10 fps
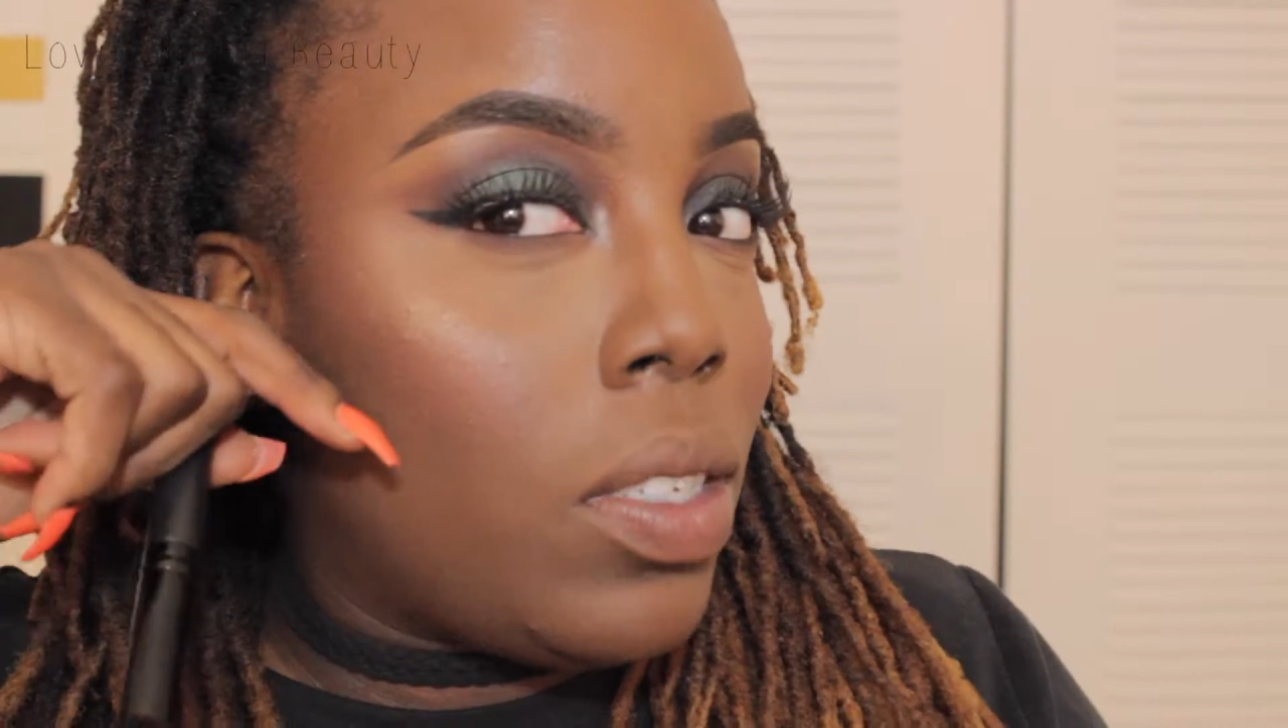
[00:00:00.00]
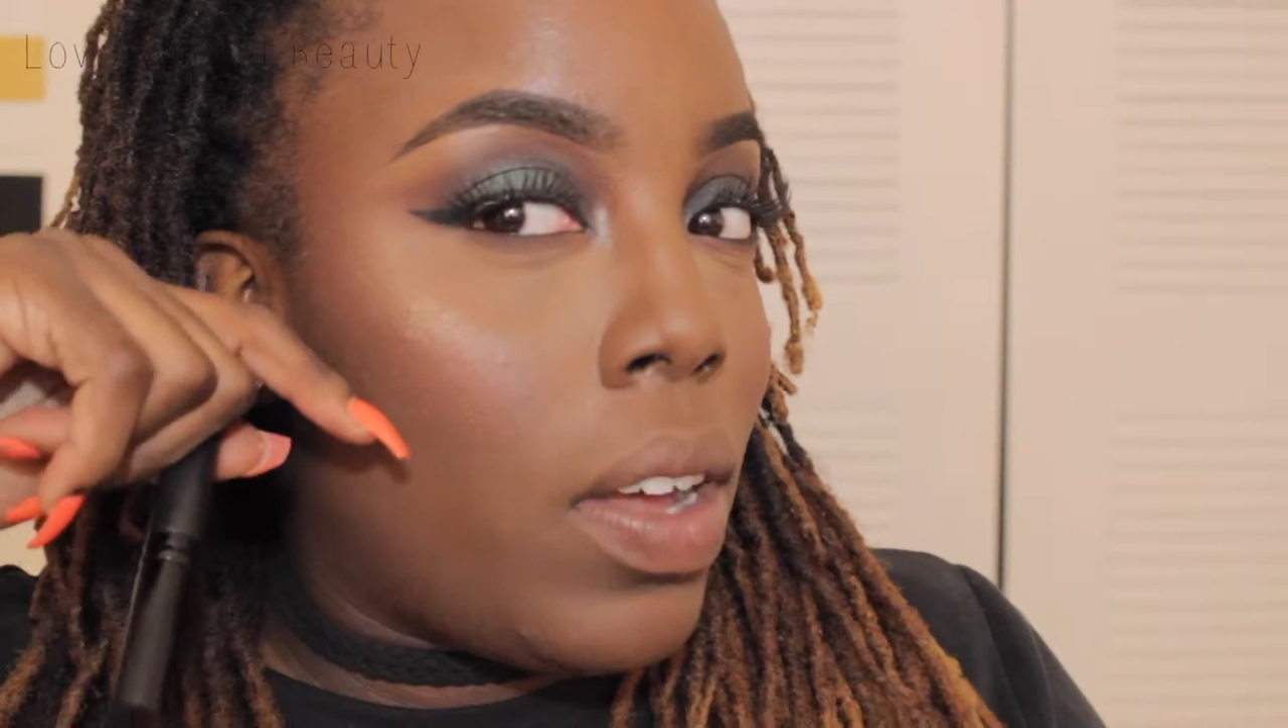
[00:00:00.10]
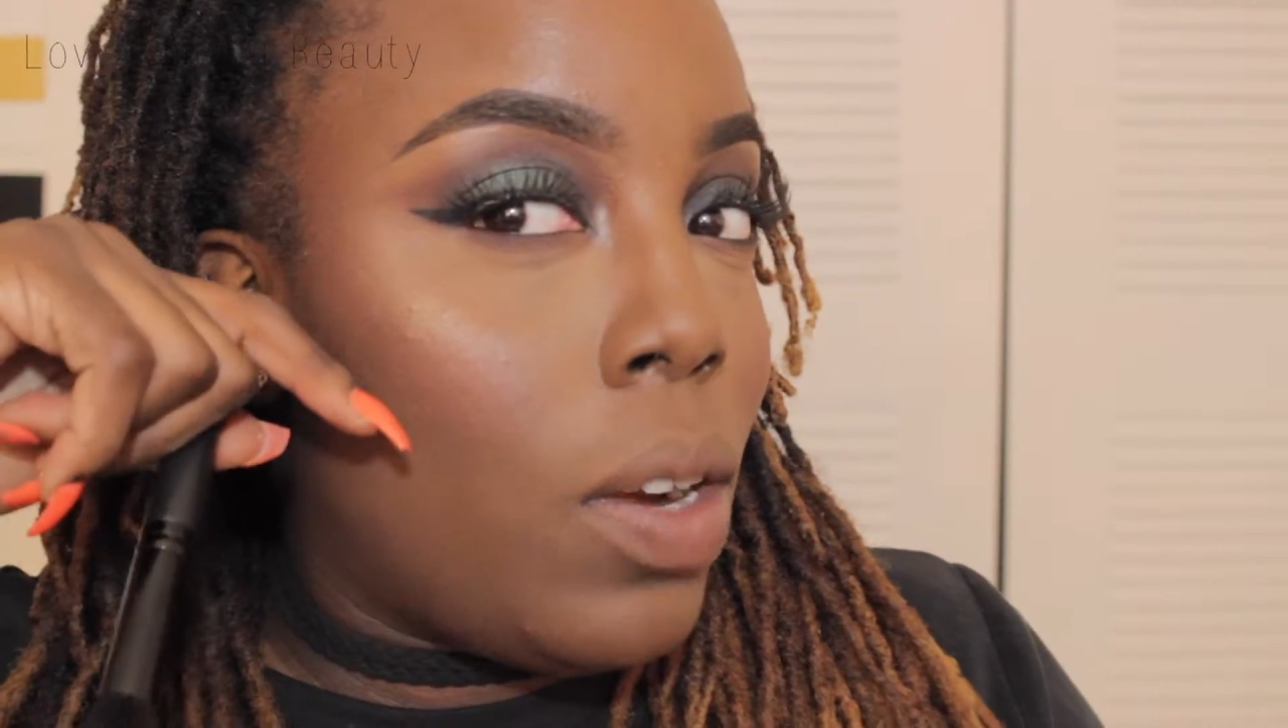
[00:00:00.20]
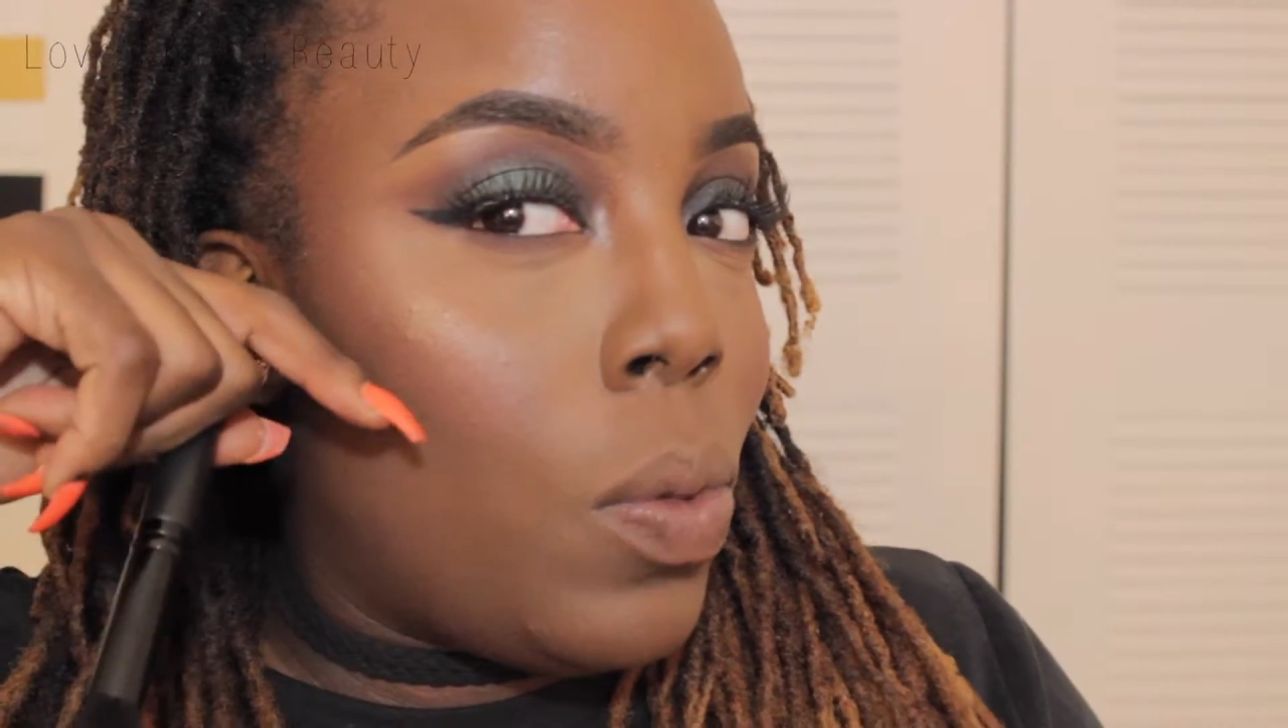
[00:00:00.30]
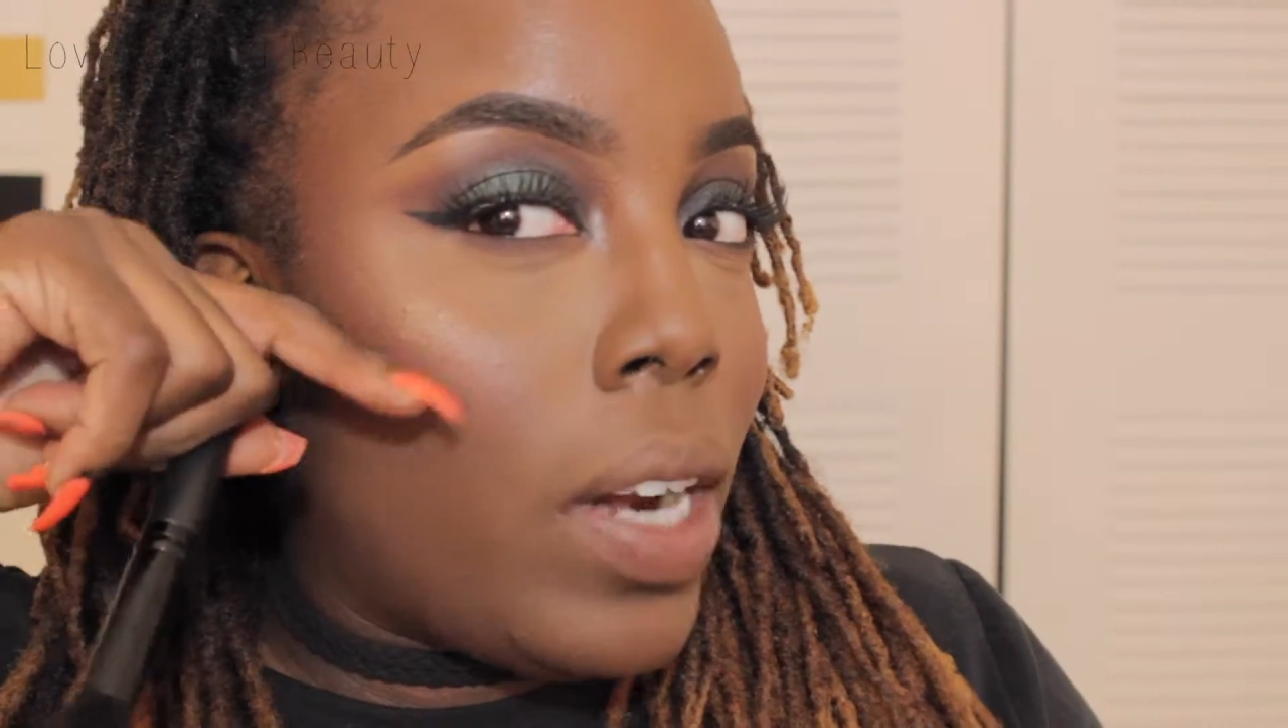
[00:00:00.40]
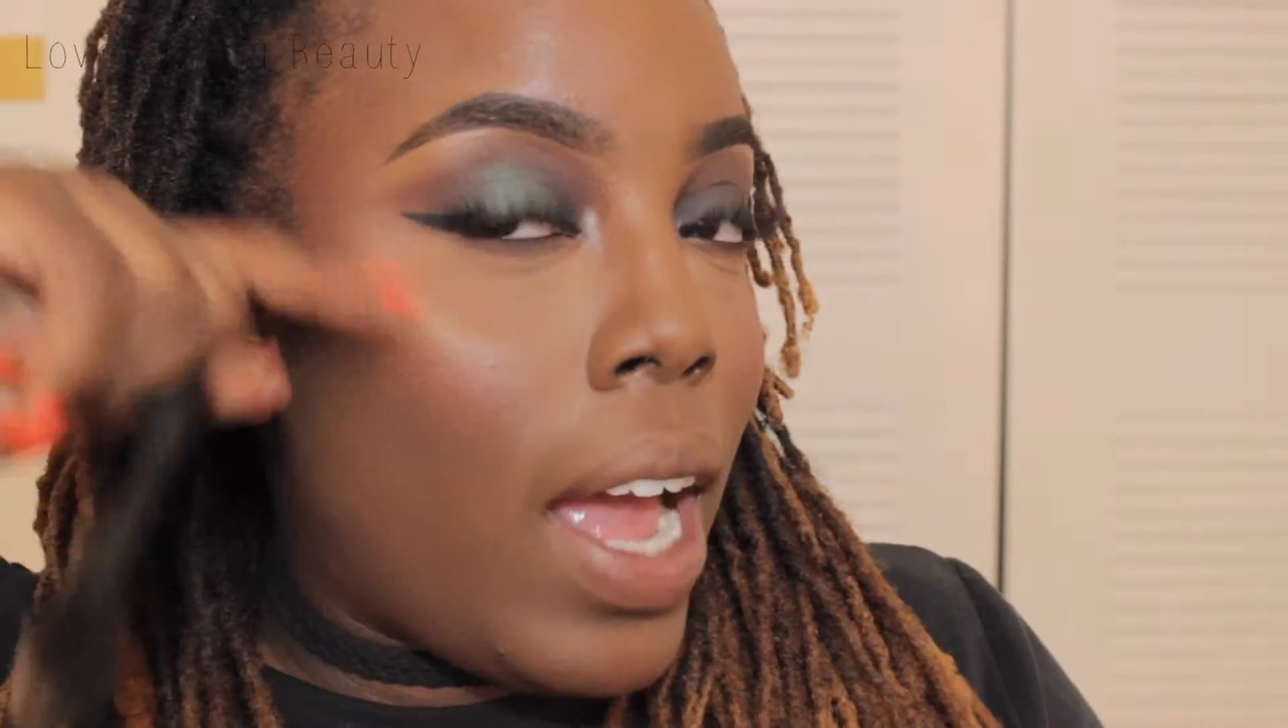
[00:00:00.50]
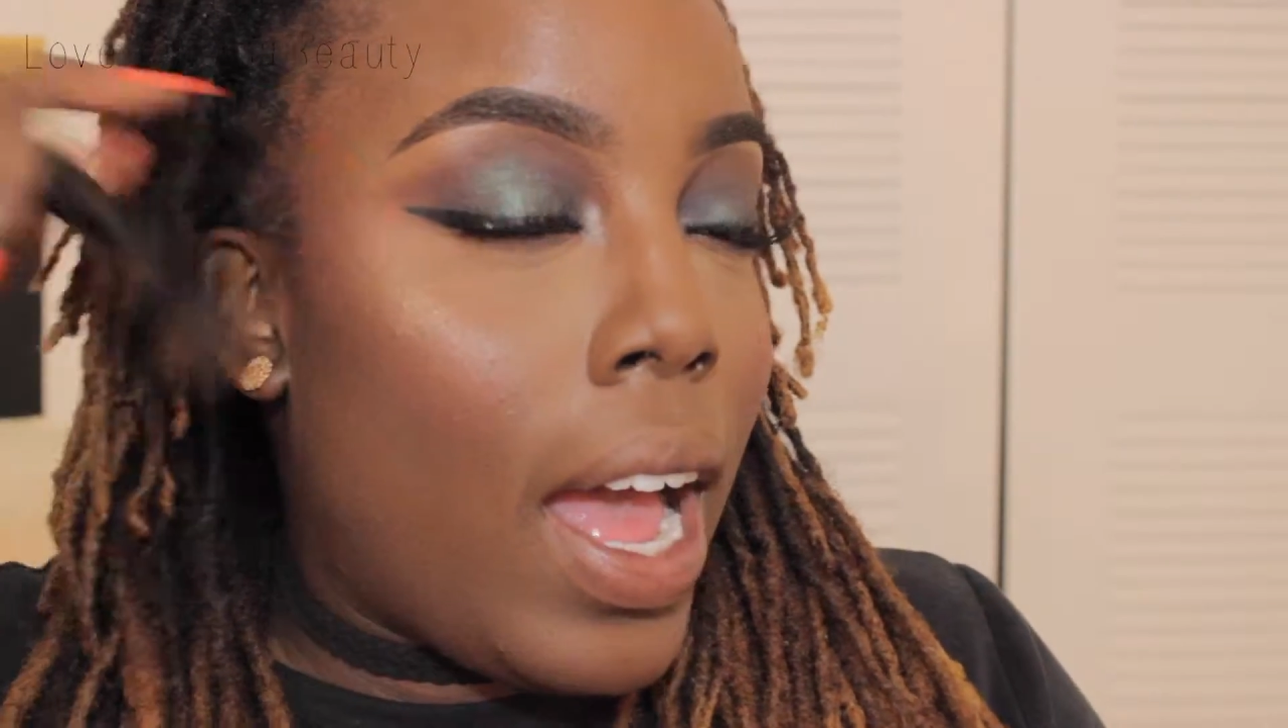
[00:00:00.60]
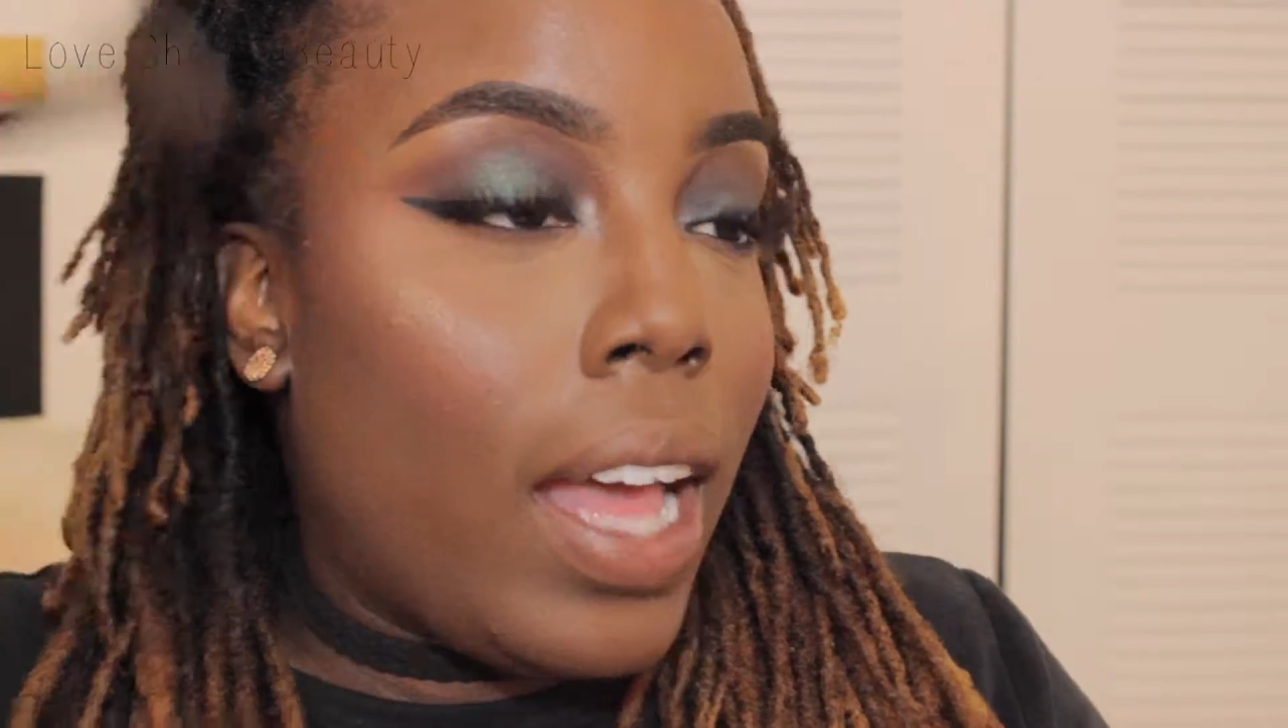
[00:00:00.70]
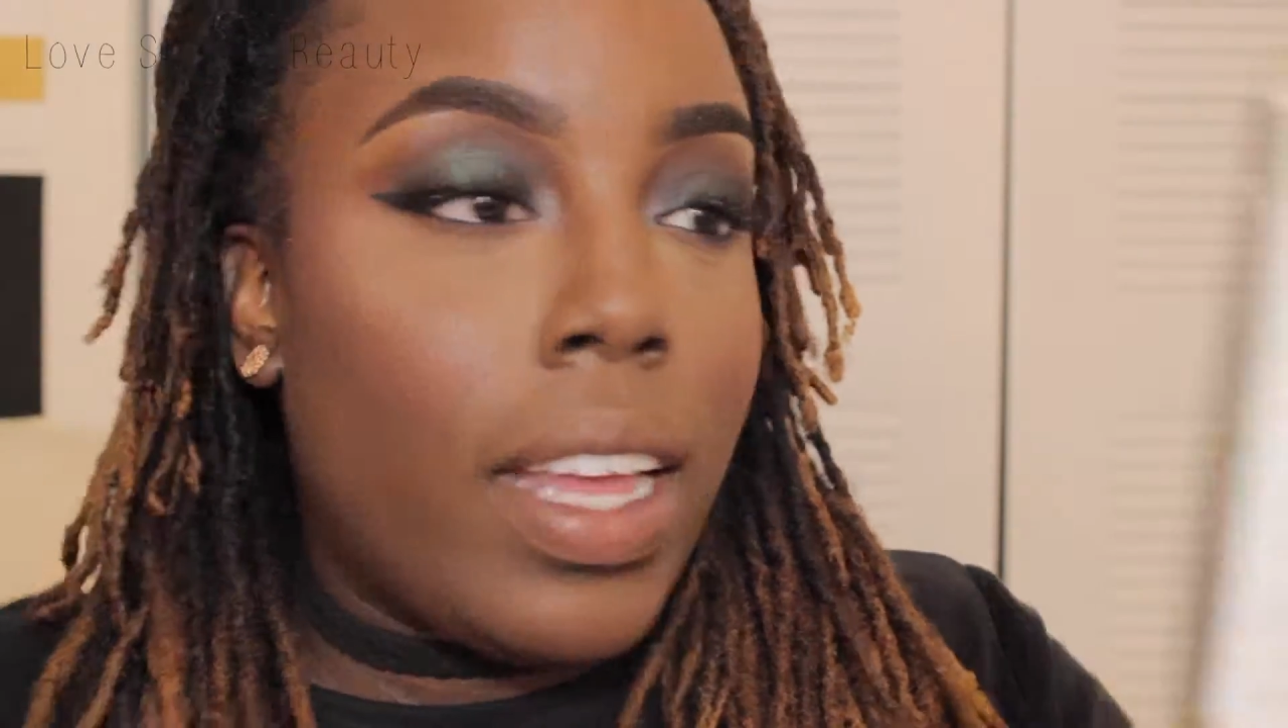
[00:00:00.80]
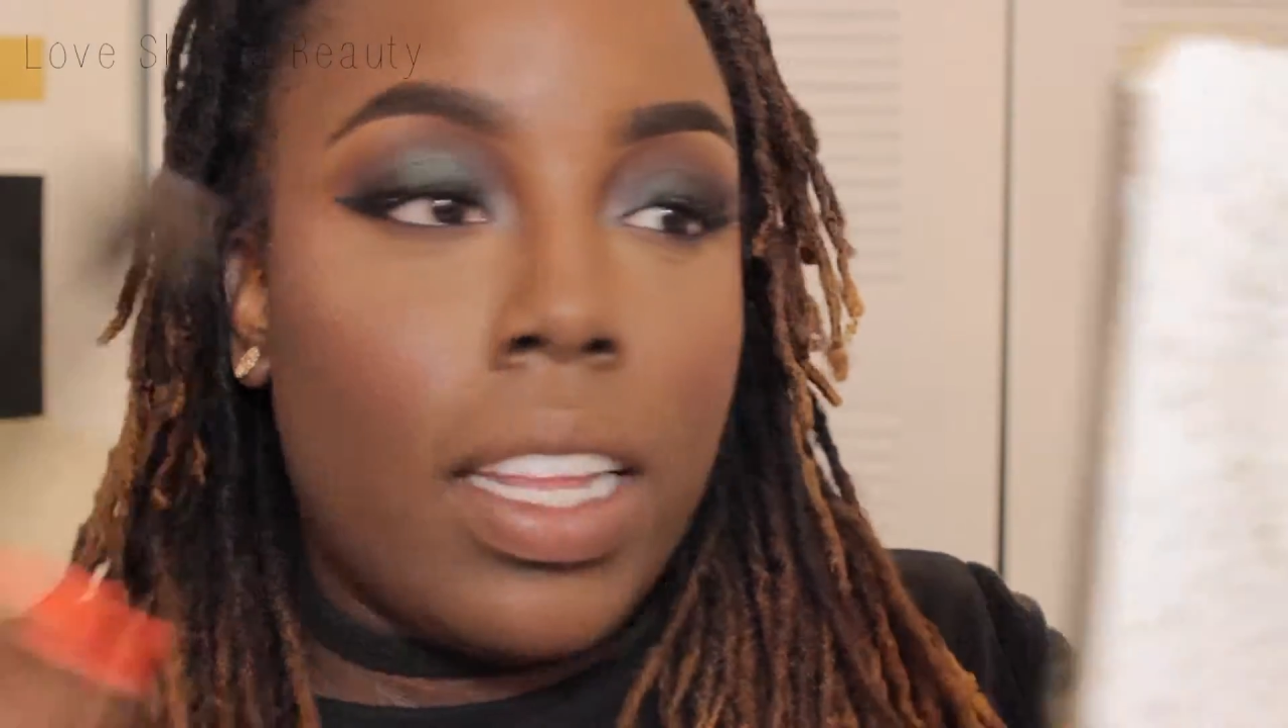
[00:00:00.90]
so I don't want to
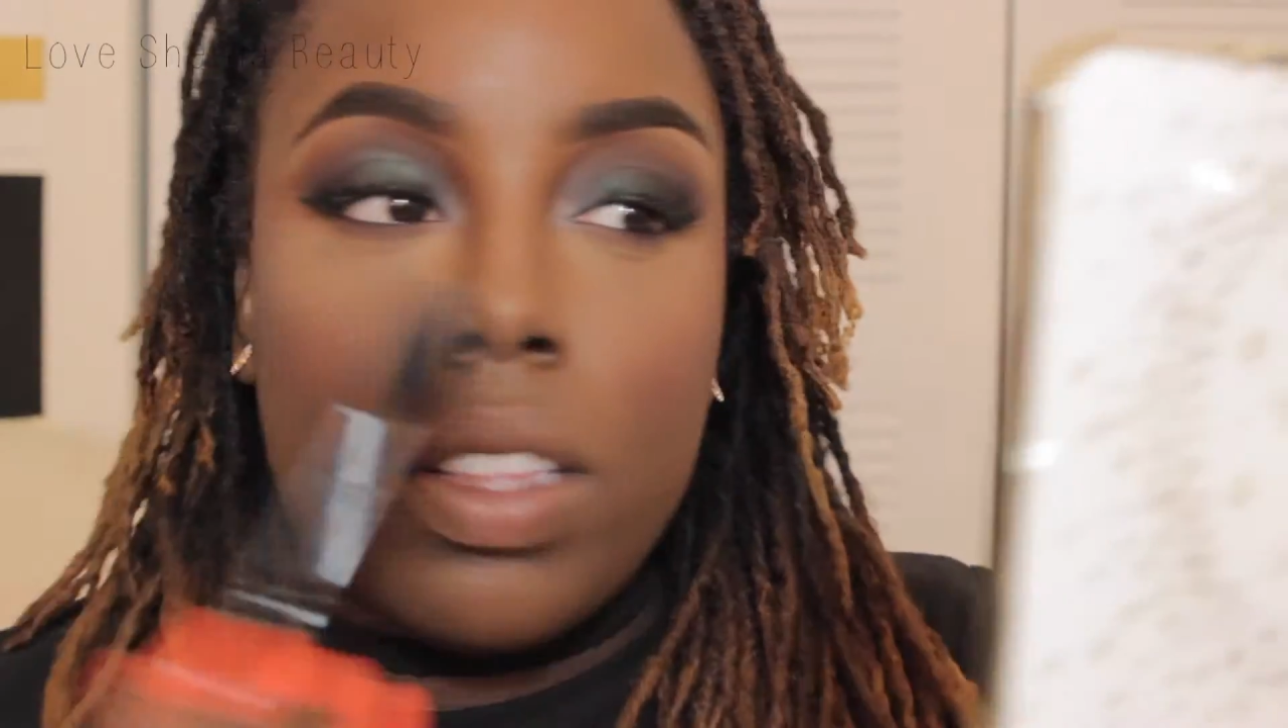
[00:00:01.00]
highlight